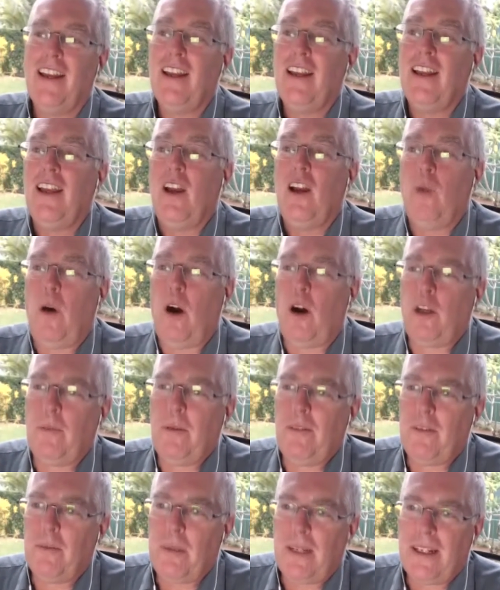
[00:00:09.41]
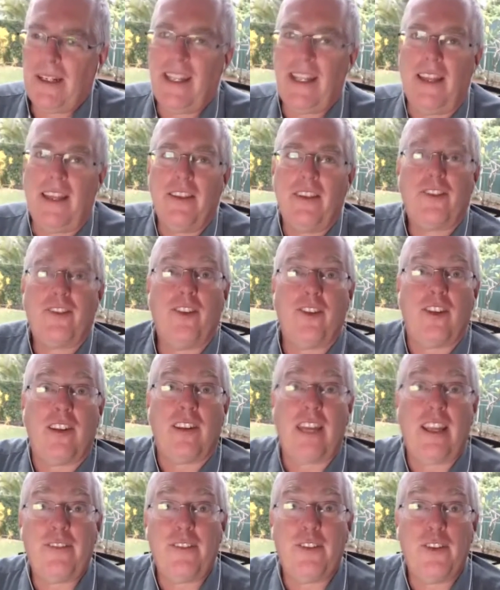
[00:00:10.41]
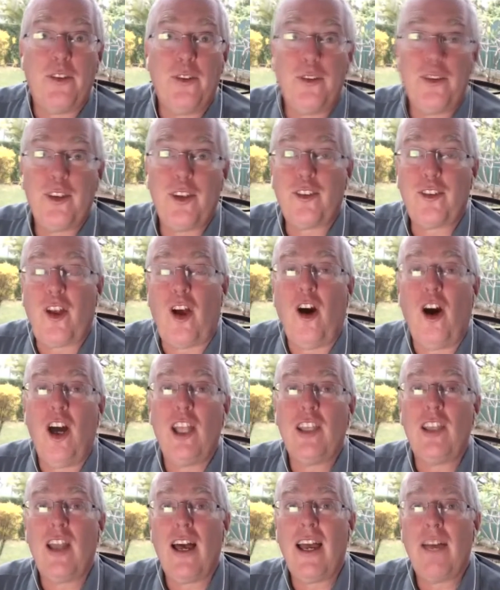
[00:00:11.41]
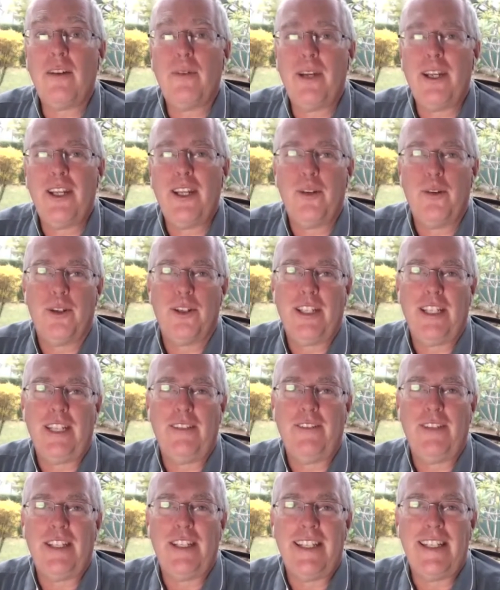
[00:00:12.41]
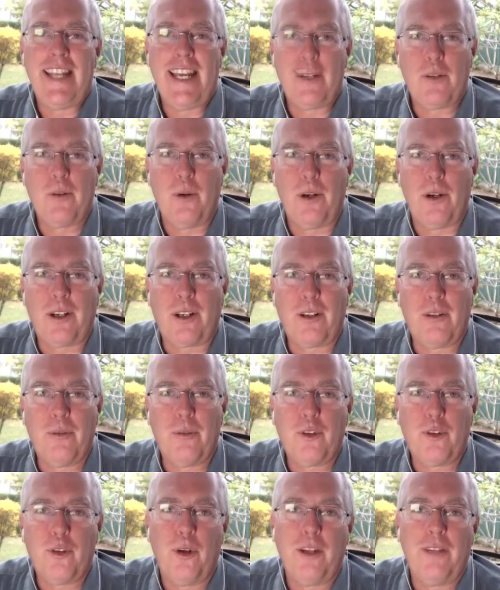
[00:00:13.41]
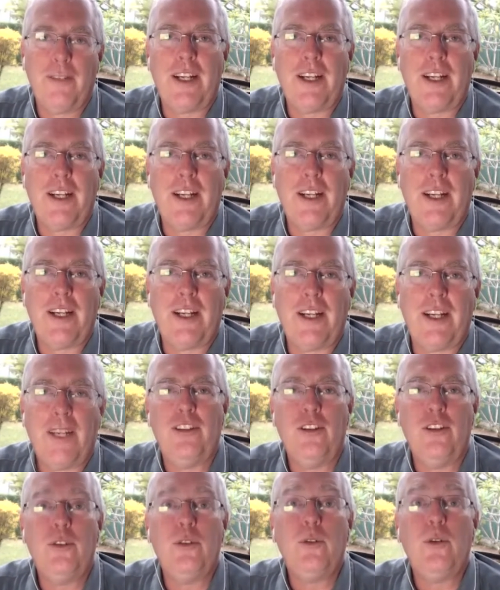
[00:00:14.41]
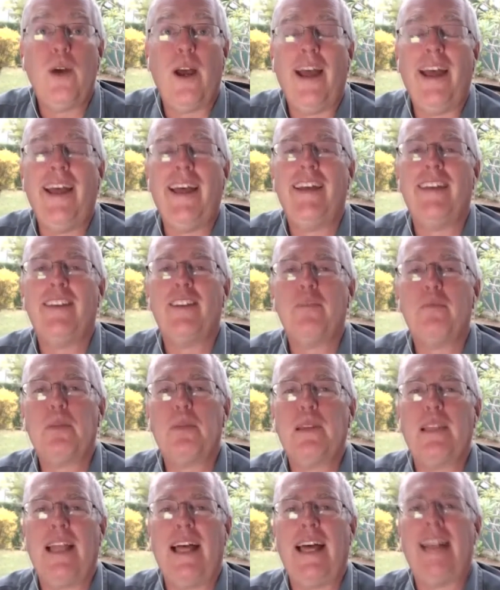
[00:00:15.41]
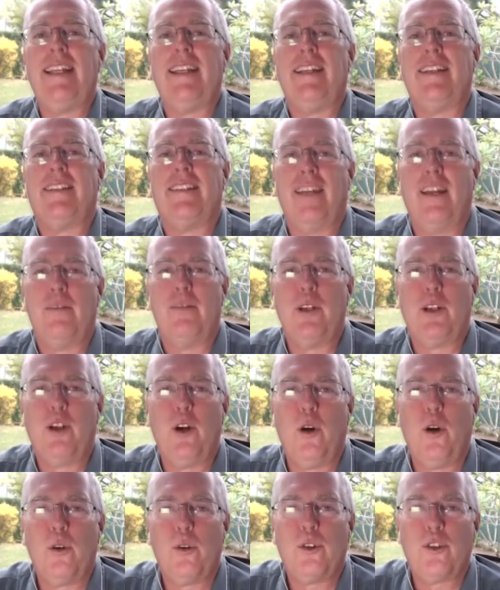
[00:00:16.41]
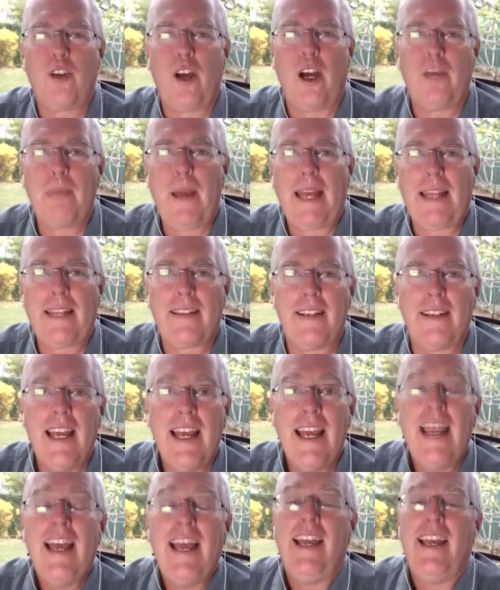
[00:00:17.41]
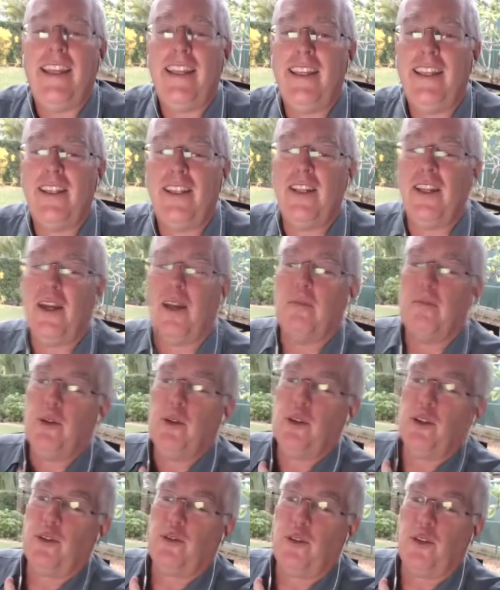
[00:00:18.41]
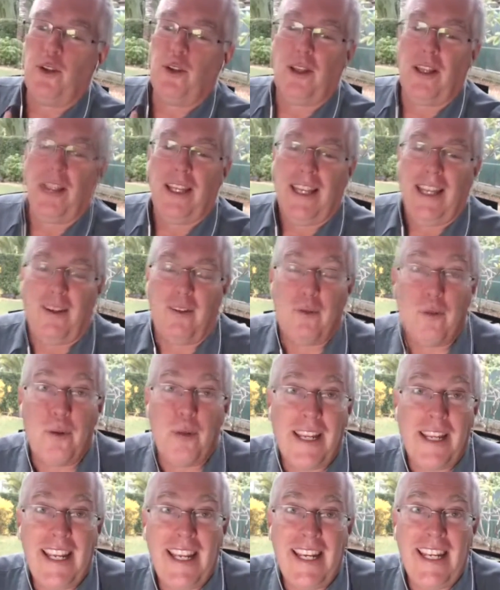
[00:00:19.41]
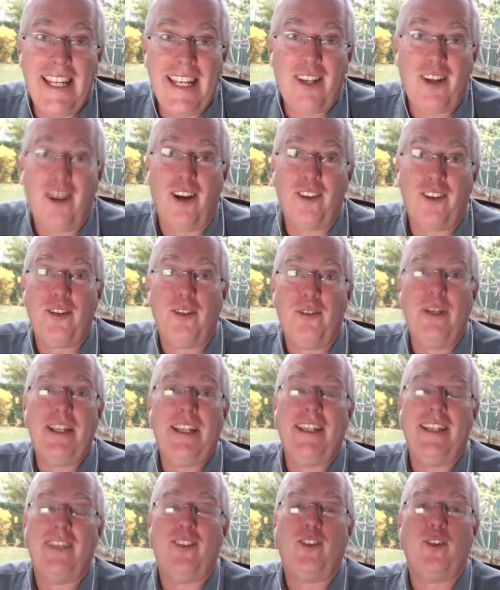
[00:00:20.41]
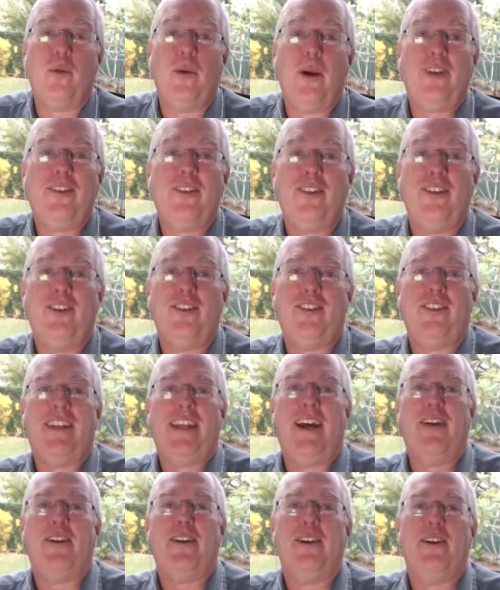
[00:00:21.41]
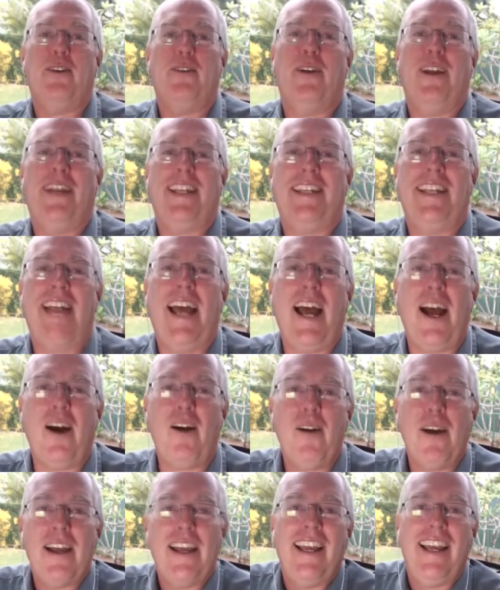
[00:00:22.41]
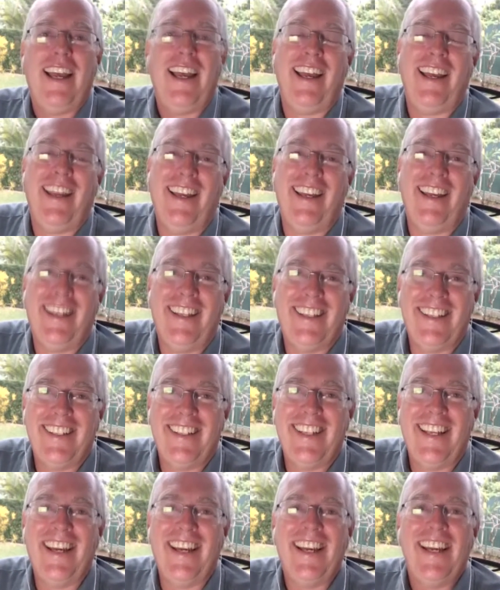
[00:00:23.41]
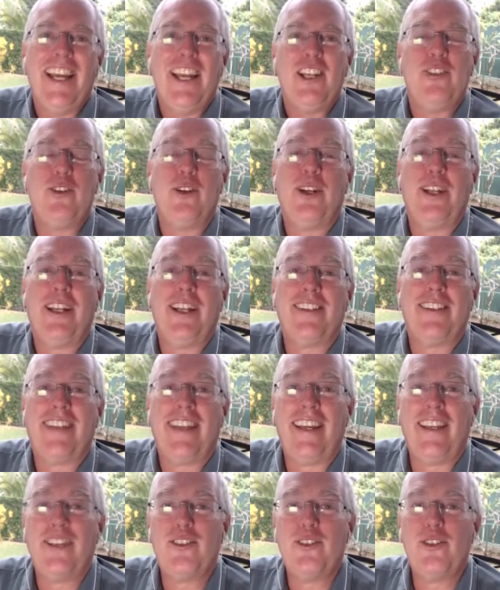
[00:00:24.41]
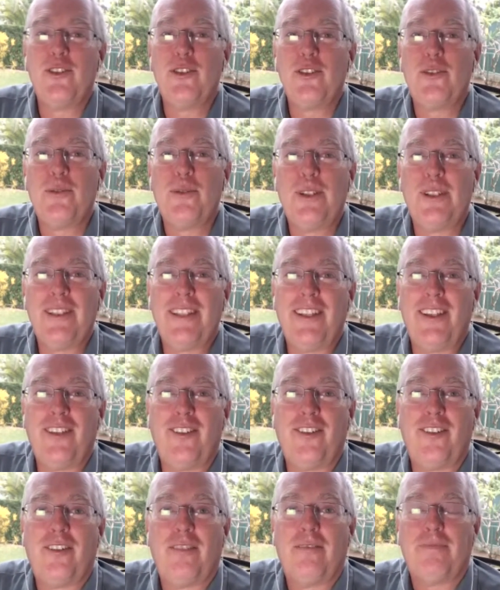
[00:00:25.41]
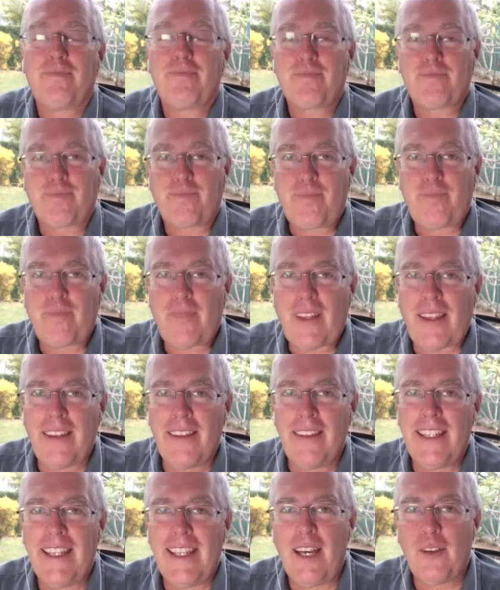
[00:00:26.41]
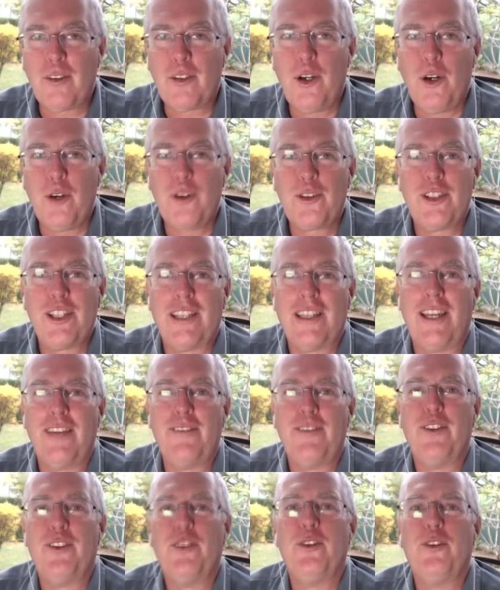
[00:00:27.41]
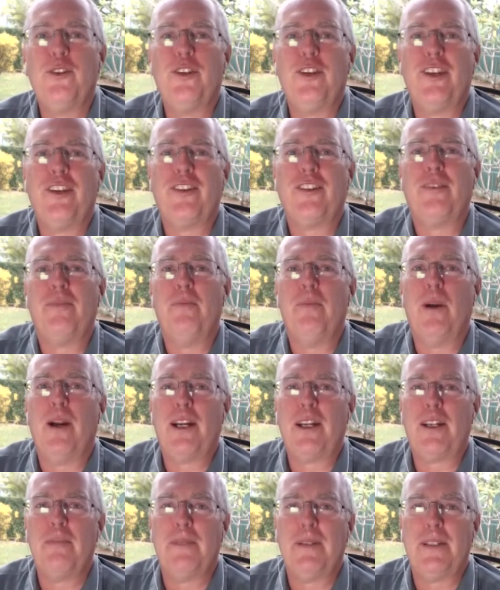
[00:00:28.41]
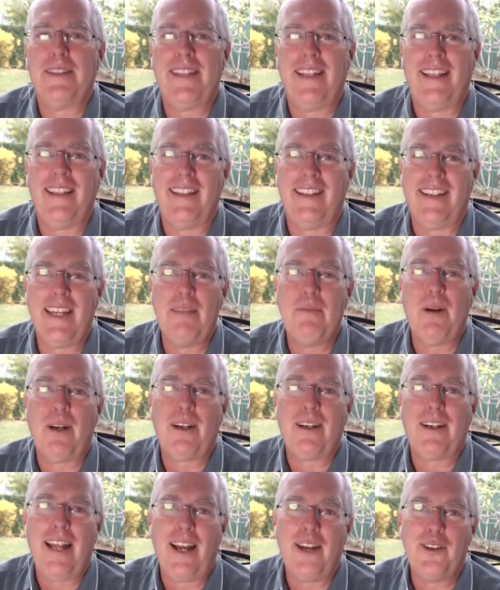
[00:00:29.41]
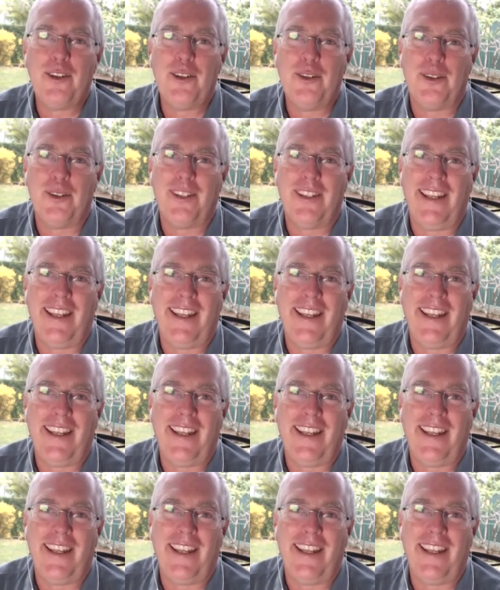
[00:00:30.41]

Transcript: Welcome, everybody. This is the Life Enthusiast online radio and TV network, restoring vitality to you and the planet. I'm your co-host, Scott Patton, in a beautiful, rainy Costa Rica. It's the wet season down here right now. And joining us, as usual, is the health coach at Life Enthusiast, Martin Patella. Hey, Martin, how are you doing today?